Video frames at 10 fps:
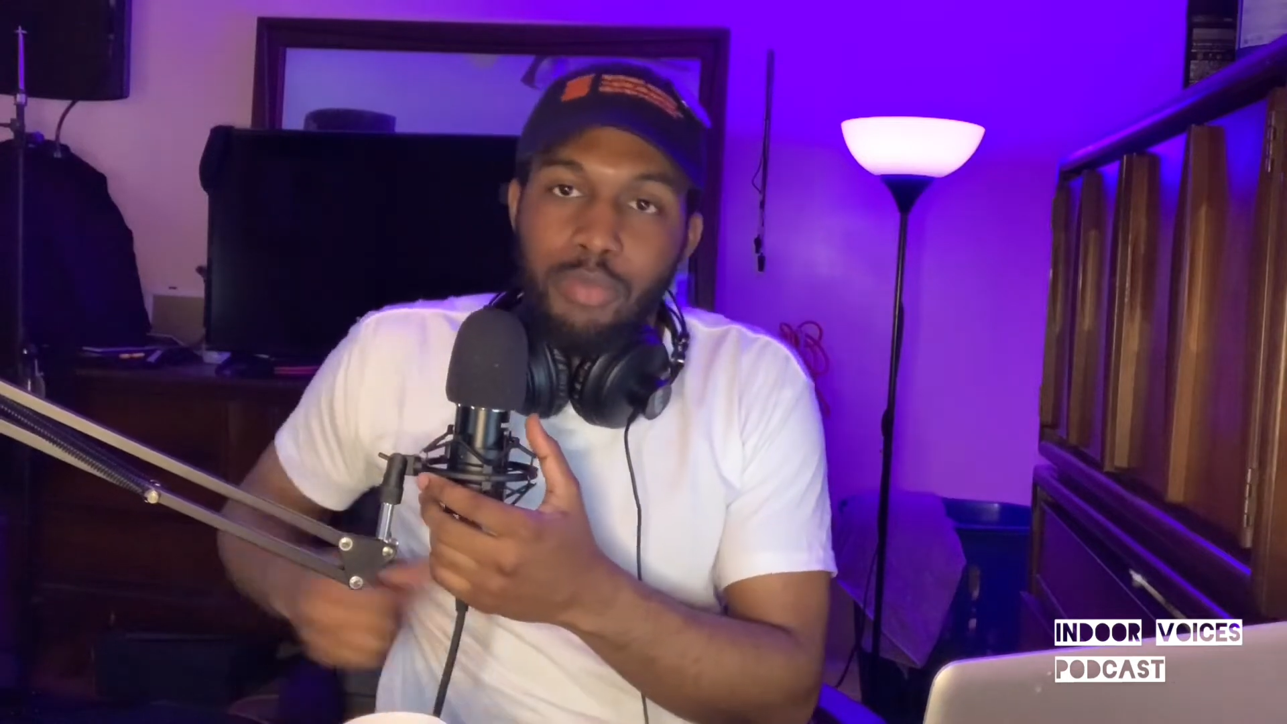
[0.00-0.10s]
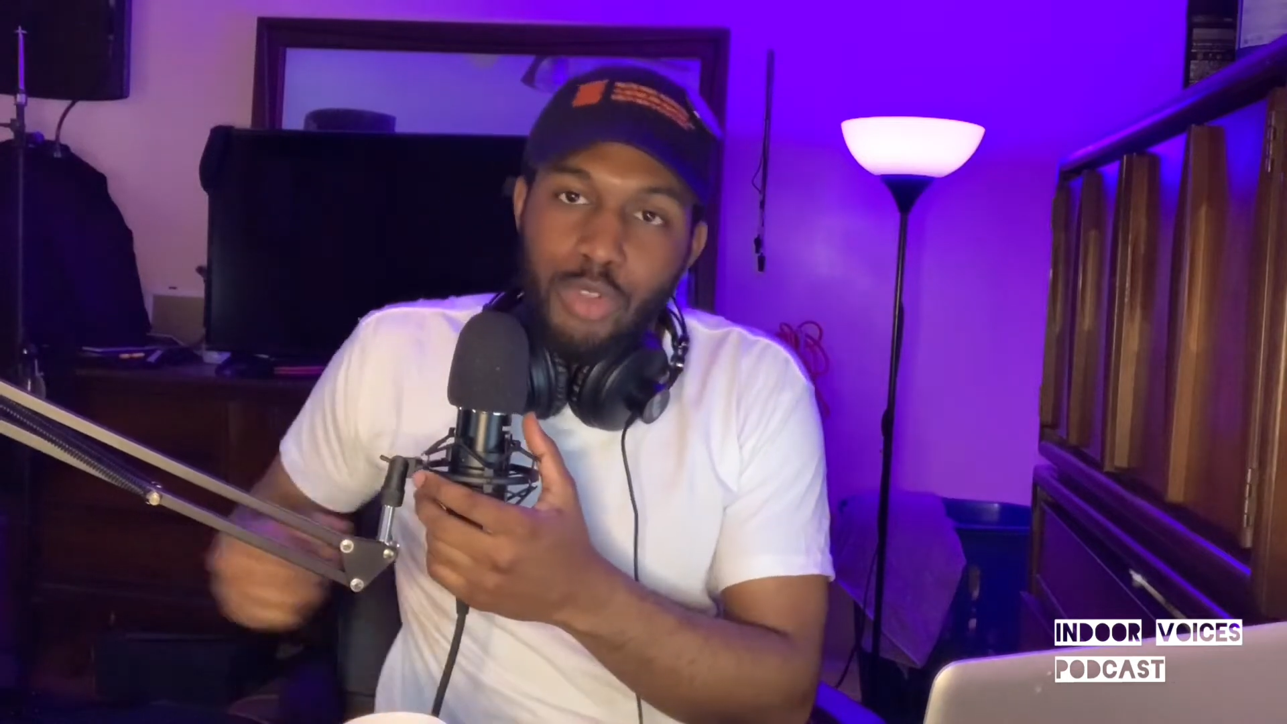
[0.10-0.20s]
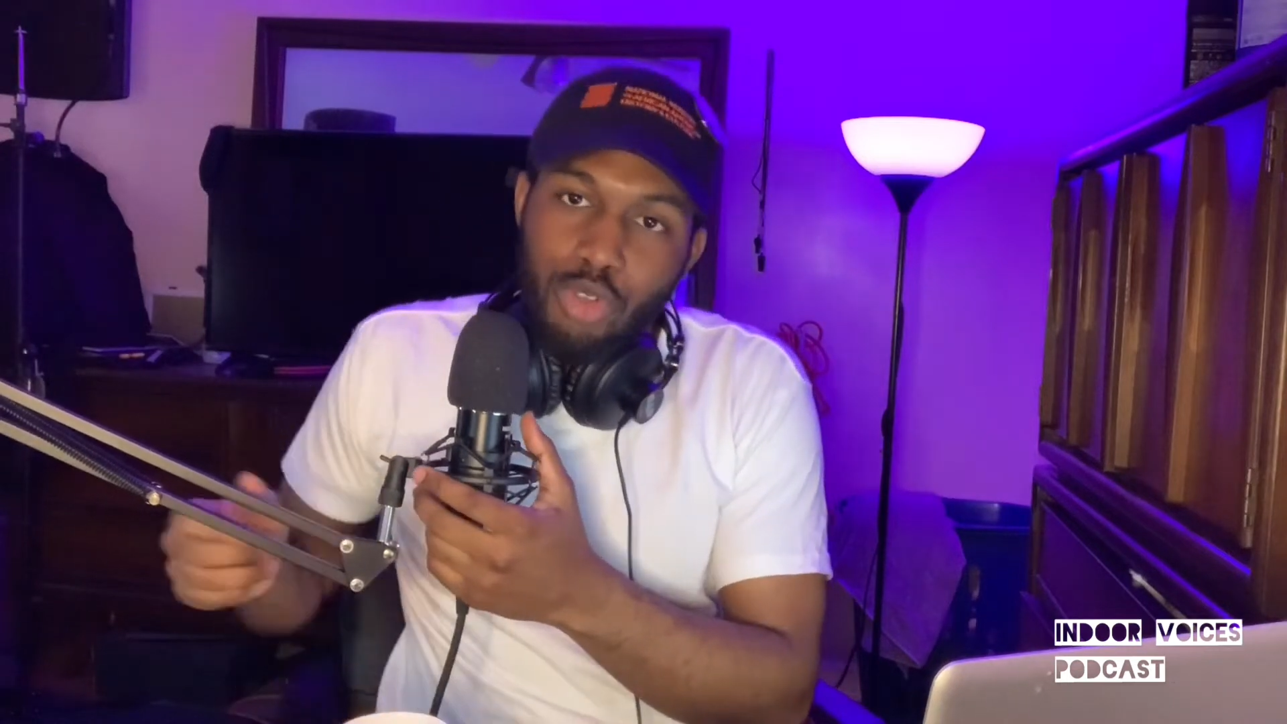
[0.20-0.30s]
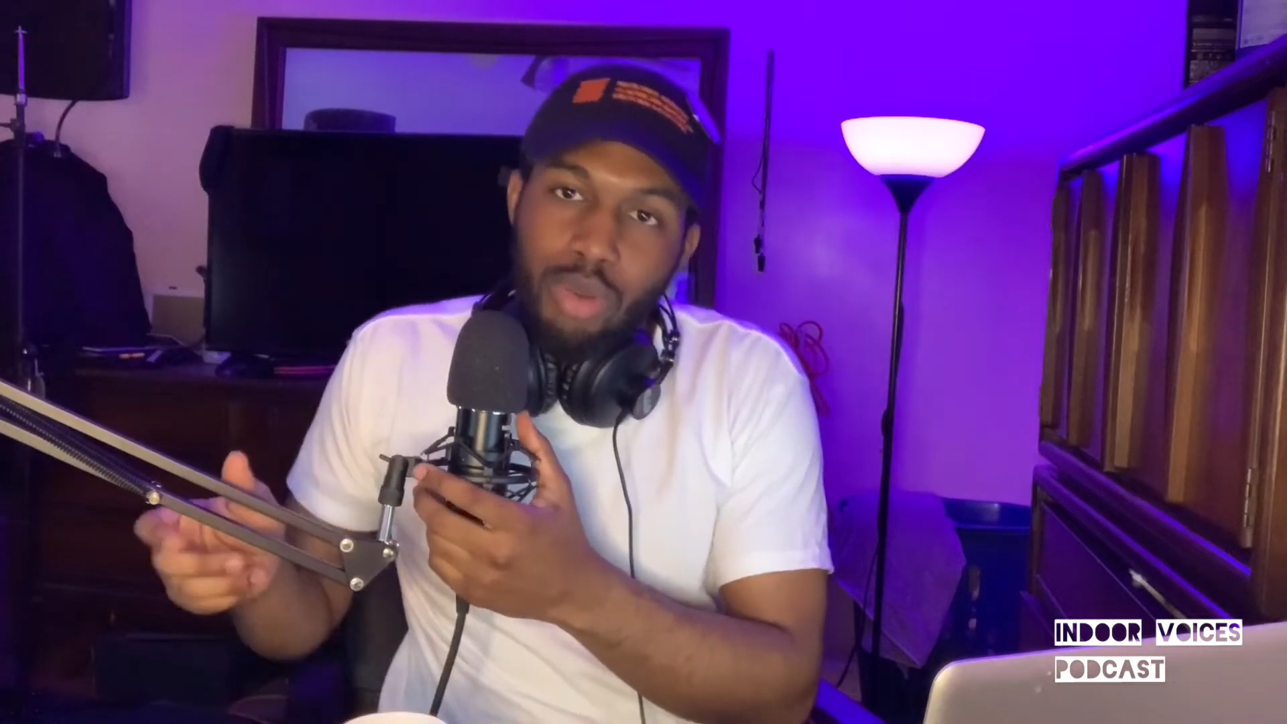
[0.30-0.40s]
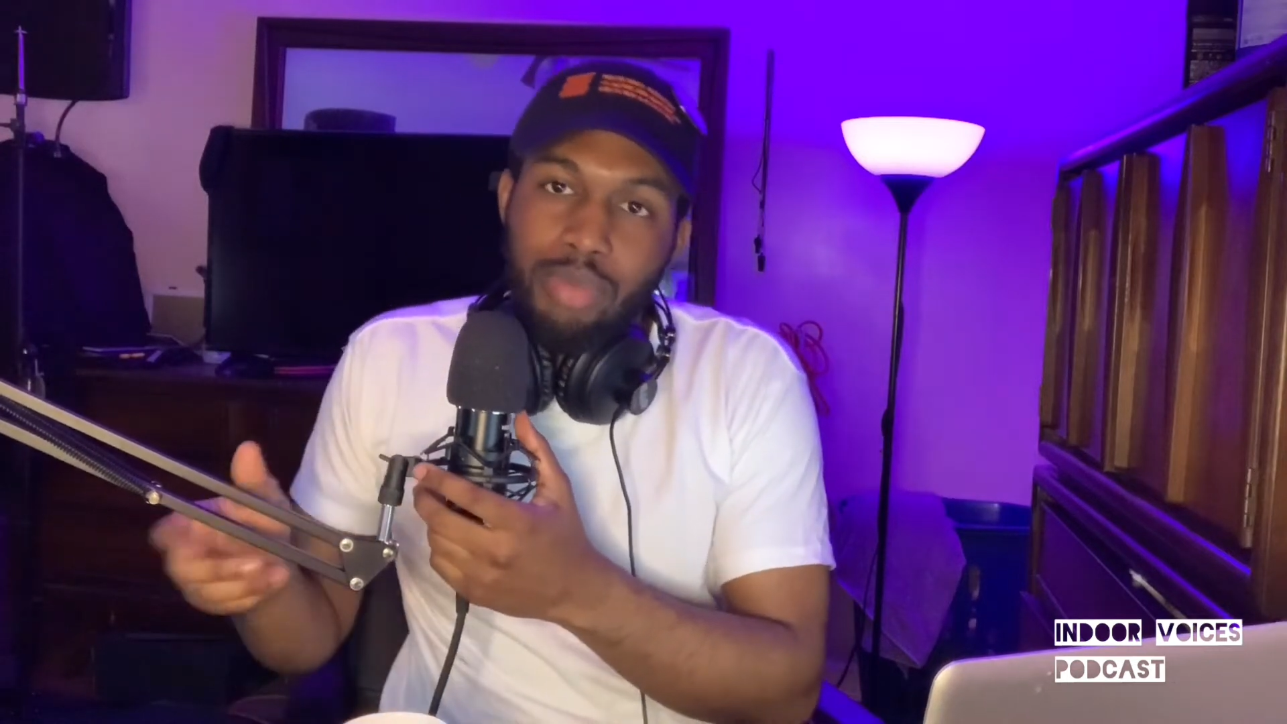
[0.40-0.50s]

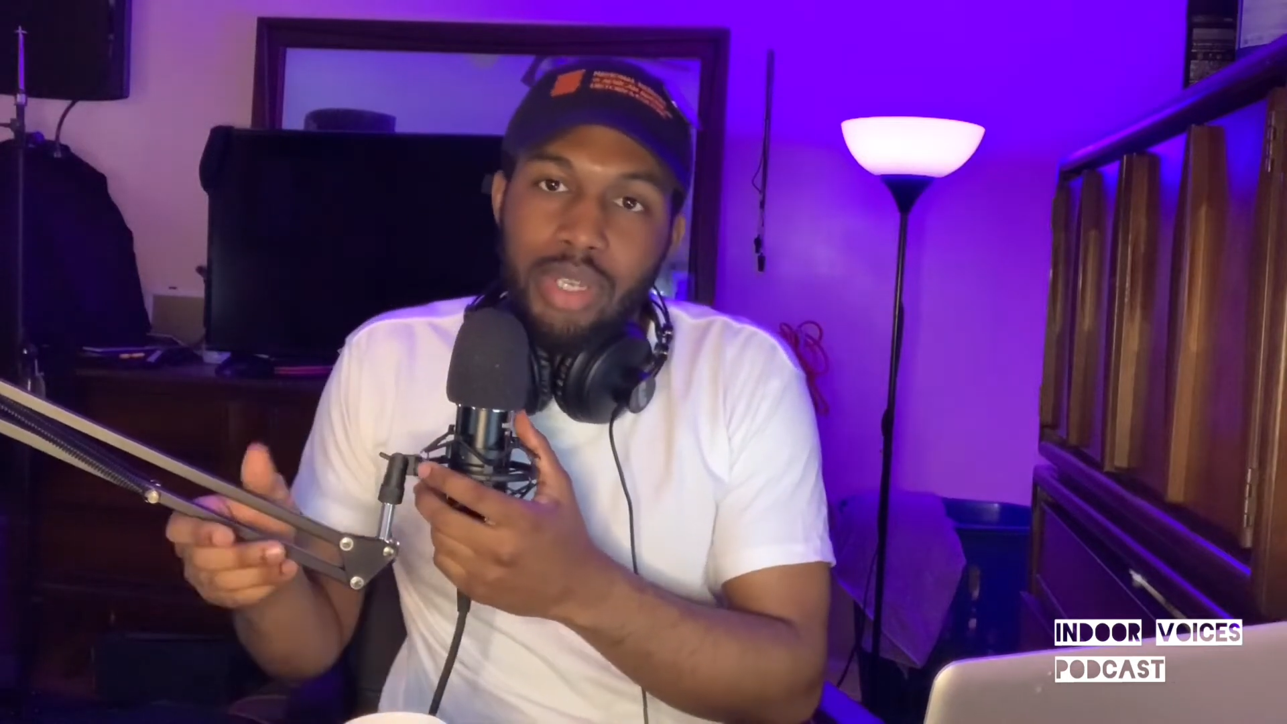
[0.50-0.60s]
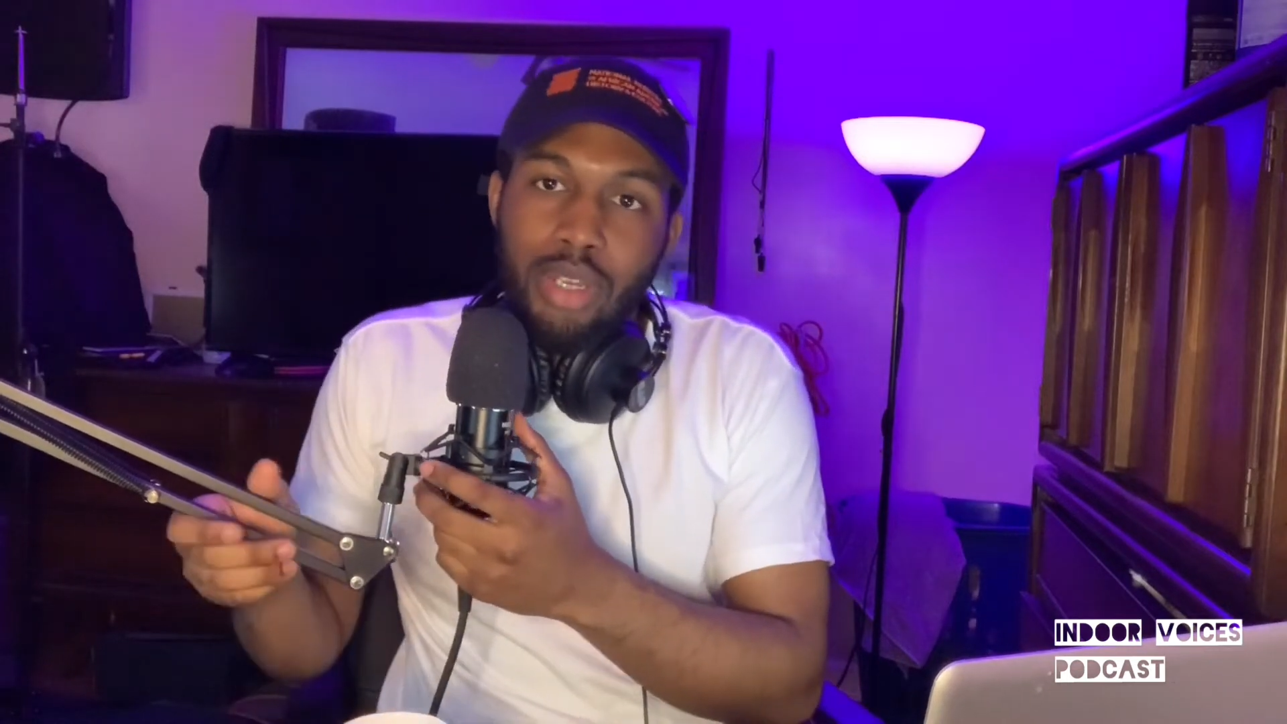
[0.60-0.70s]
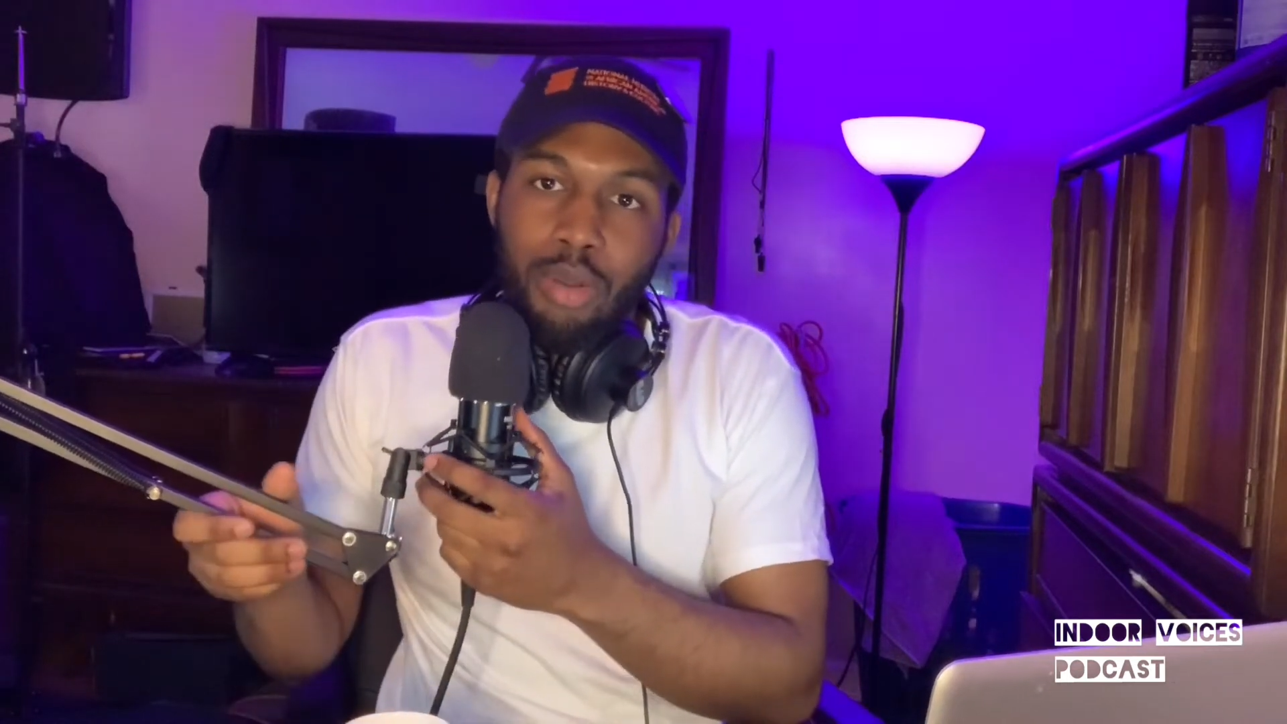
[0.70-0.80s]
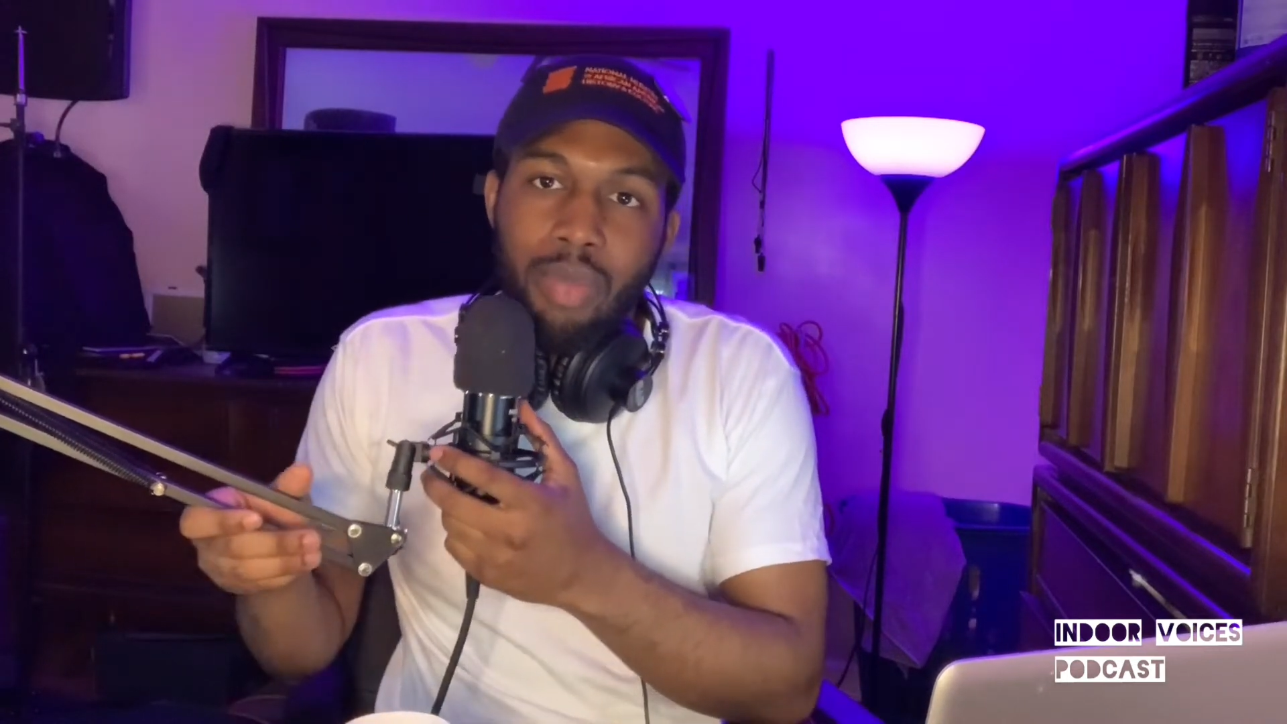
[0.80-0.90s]
scripted or